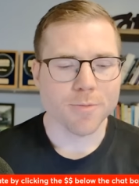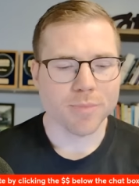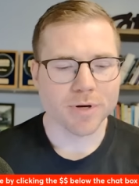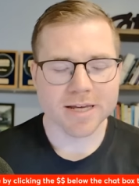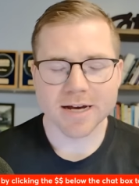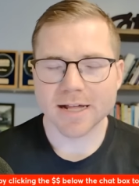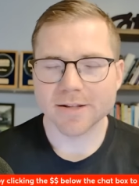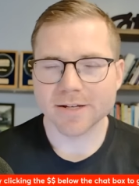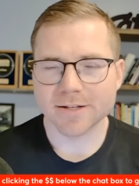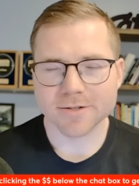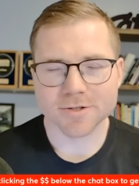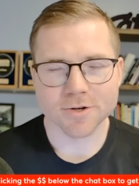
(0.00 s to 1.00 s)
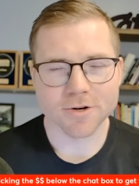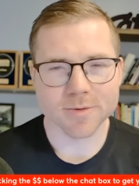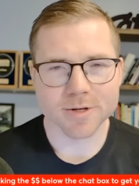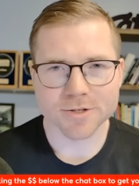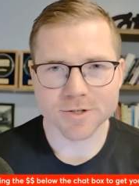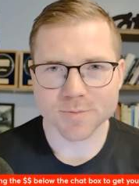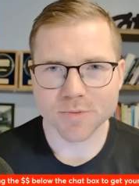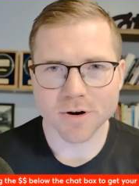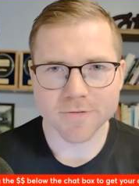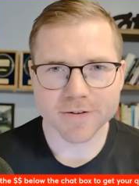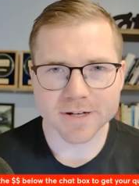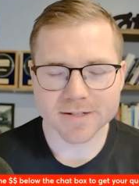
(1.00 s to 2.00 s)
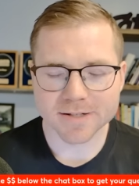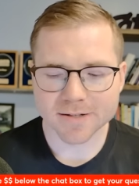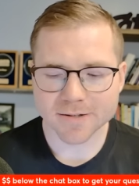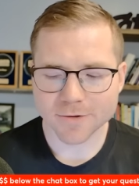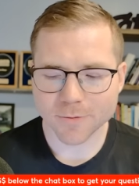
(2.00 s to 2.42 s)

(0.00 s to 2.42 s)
But golly, the tournament is just perfect